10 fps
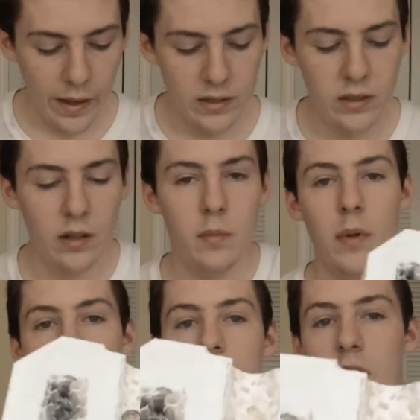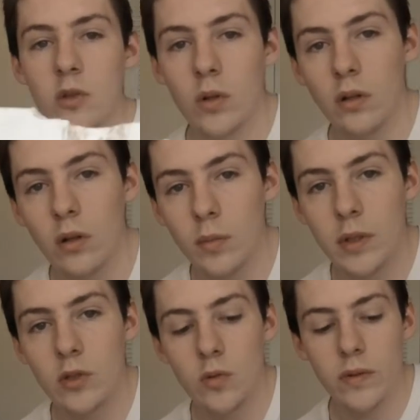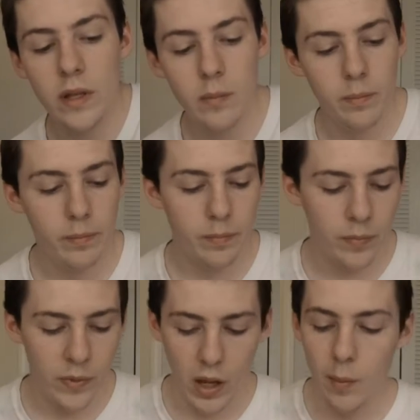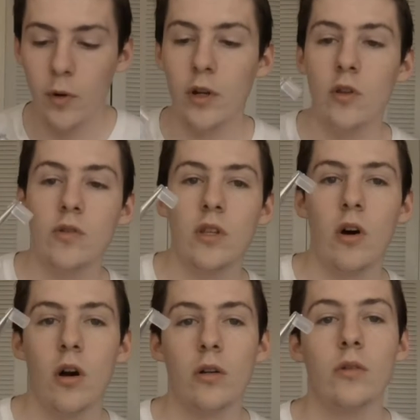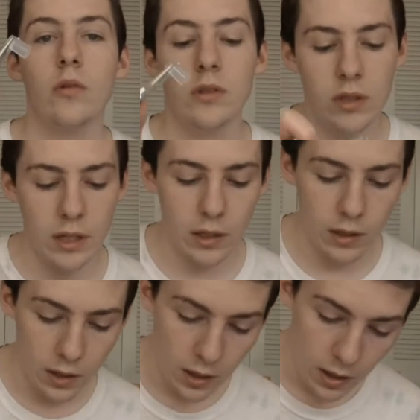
accidentally melted this one a little bit too deep, I'm going to use the hot glue stick.